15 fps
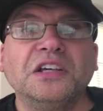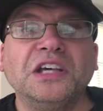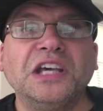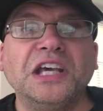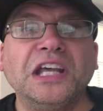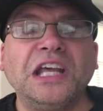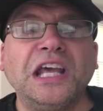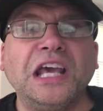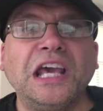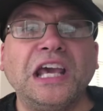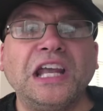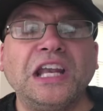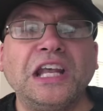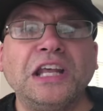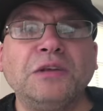it,
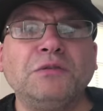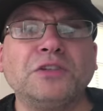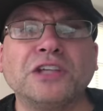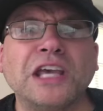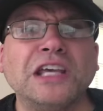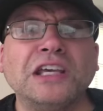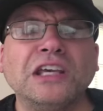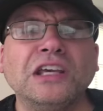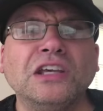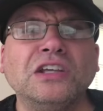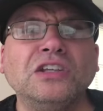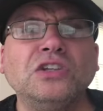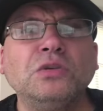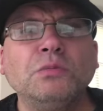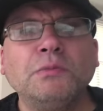it it's like
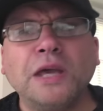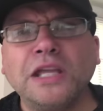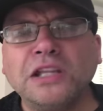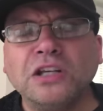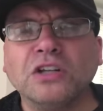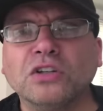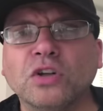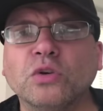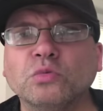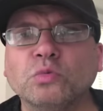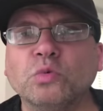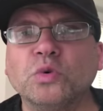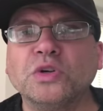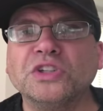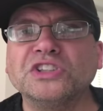you made the Clone
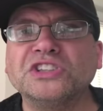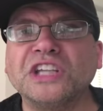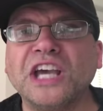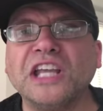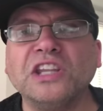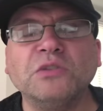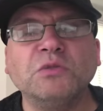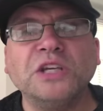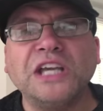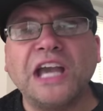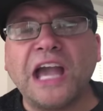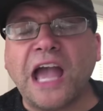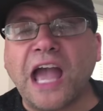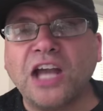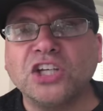Wars and the
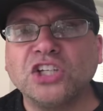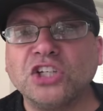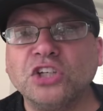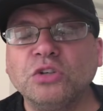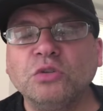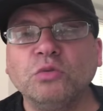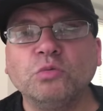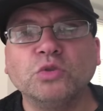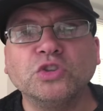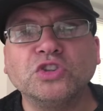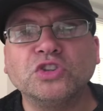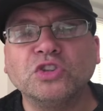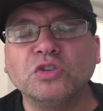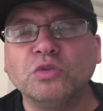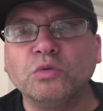reaction
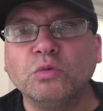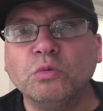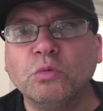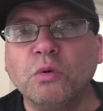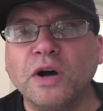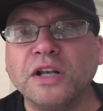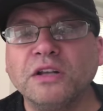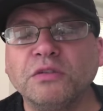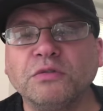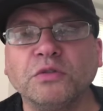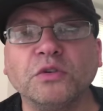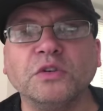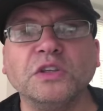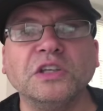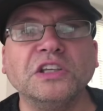was
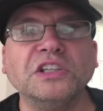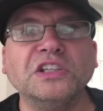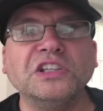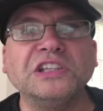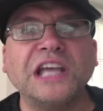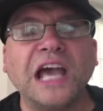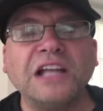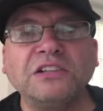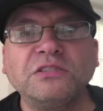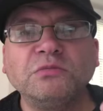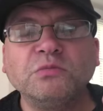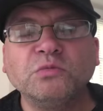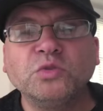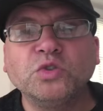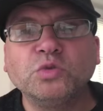wonderful. You, you, that
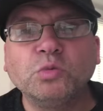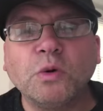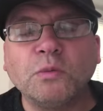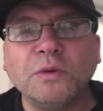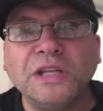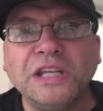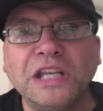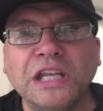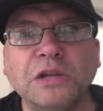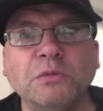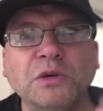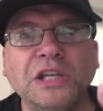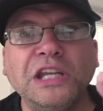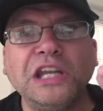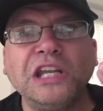was what we needed.
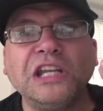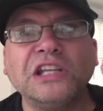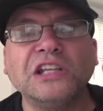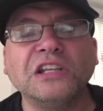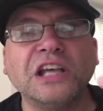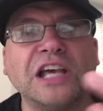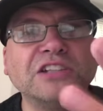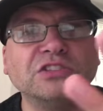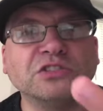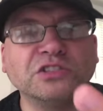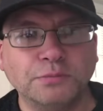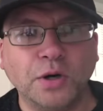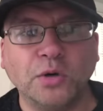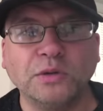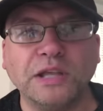We needed, as
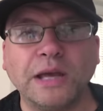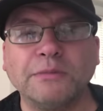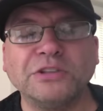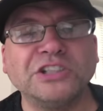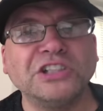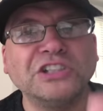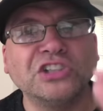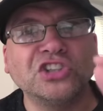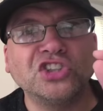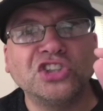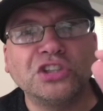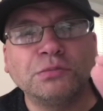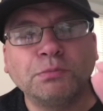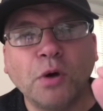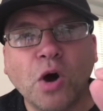Poe Dameron said, the
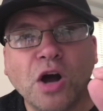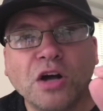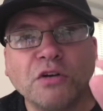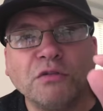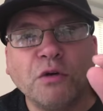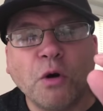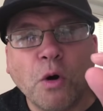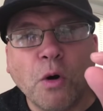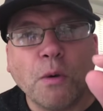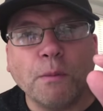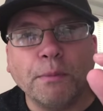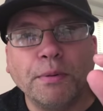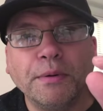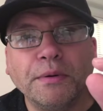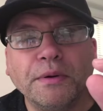spark of
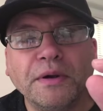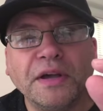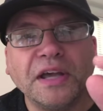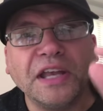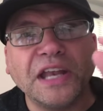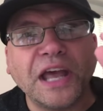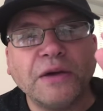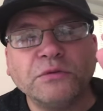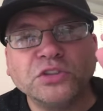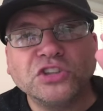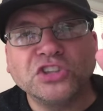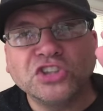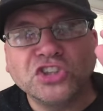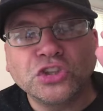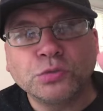hope. And that was
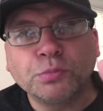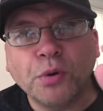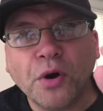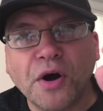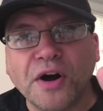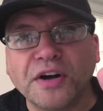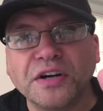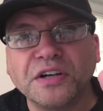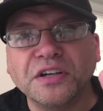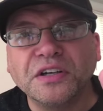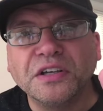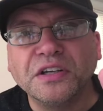the spark.